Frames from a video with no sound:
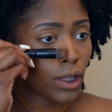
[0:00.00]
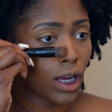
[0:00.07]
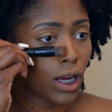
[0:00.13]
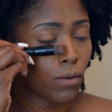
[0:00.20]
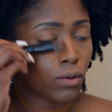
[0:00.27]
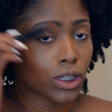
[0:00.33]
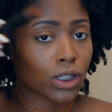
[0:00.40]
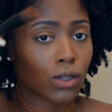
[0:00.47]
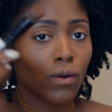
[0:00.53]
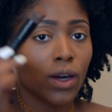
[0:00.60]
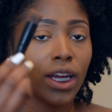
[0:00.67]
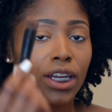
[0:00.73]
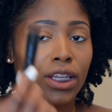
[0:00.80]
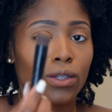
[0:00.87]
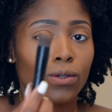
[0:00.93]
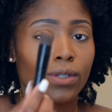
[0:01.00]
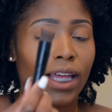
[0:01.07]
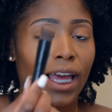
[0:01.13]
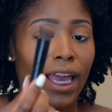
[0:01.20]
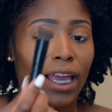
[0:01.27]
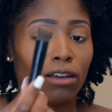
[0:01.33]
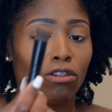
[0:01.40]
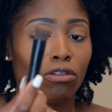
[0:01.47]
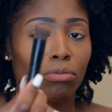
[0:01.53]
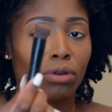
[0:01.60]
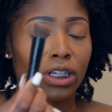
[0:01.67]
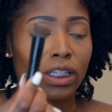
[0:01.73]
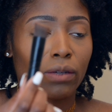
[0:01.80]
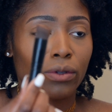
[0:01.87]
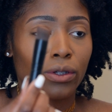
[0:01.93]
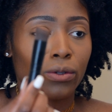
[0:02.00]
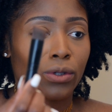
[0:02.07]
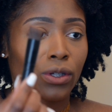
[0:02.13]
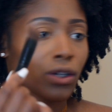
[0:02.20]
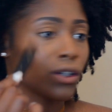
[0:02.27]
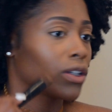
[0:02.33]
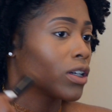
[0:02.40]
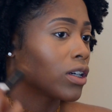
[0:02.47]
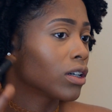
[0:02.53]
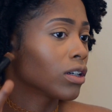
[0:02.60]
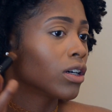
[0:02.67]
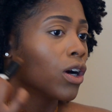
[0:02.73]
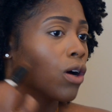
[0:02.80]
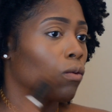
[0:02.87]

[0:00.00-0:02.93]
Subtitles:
I would just go ahead and use that angled brush that we used earlier